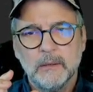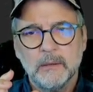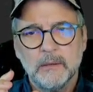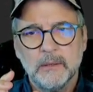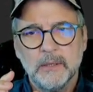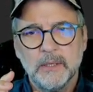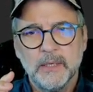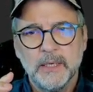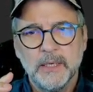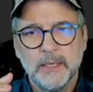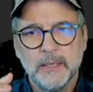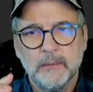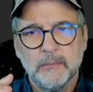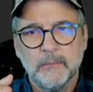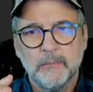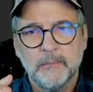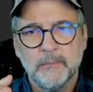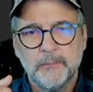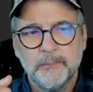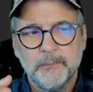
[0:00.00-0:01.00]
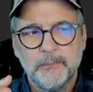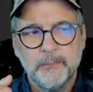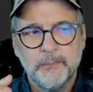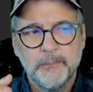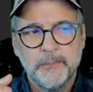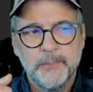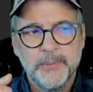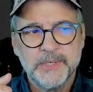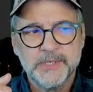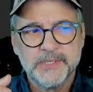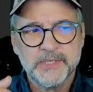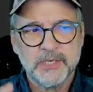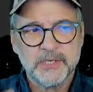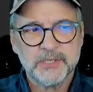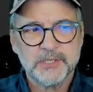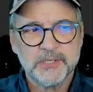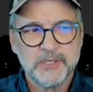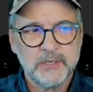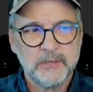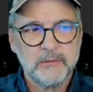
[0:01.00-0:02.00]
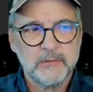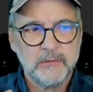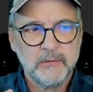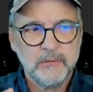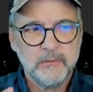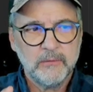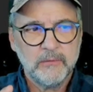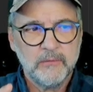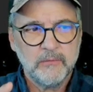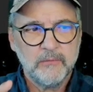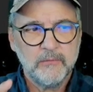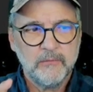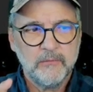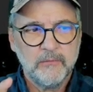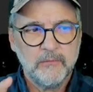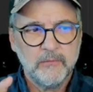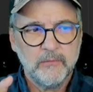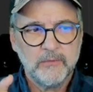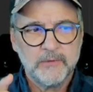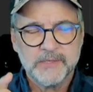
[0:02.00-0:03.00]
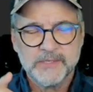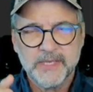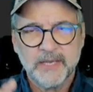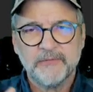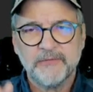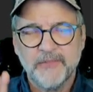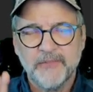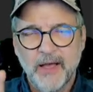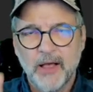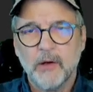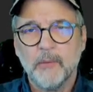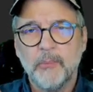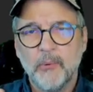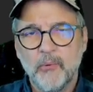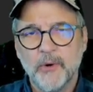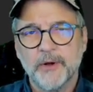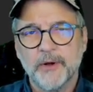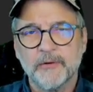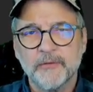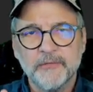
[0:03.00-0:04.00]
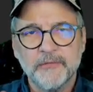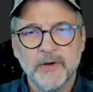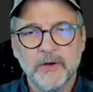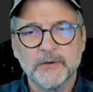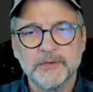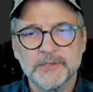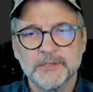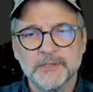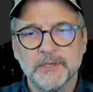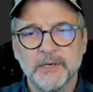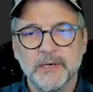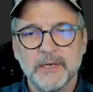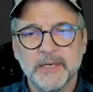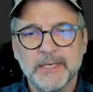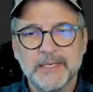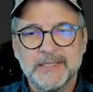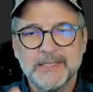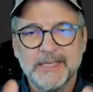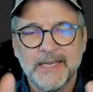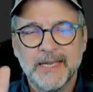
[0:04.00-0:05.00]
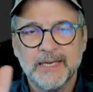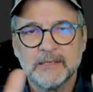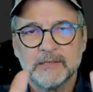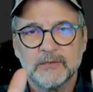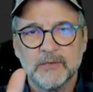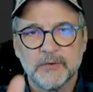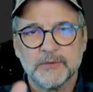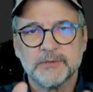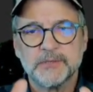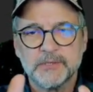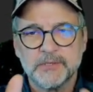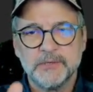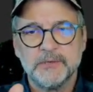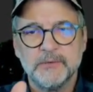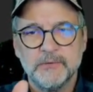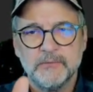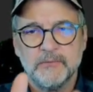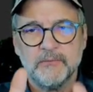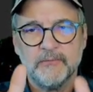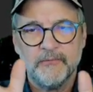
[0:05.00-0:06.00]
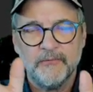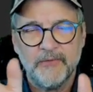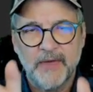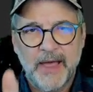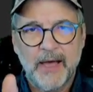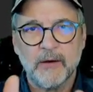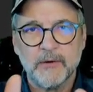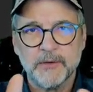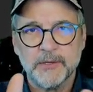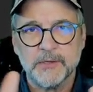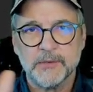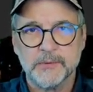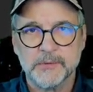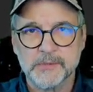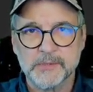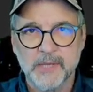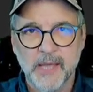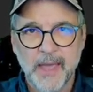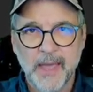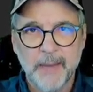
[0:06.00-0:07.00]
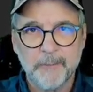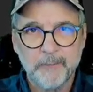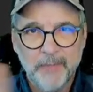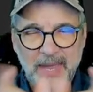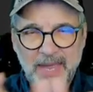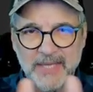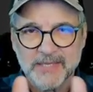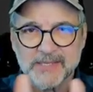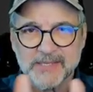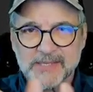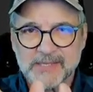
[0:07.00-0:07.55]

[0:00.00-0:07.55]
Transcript: The position set file pointer function, it takes those two values, appends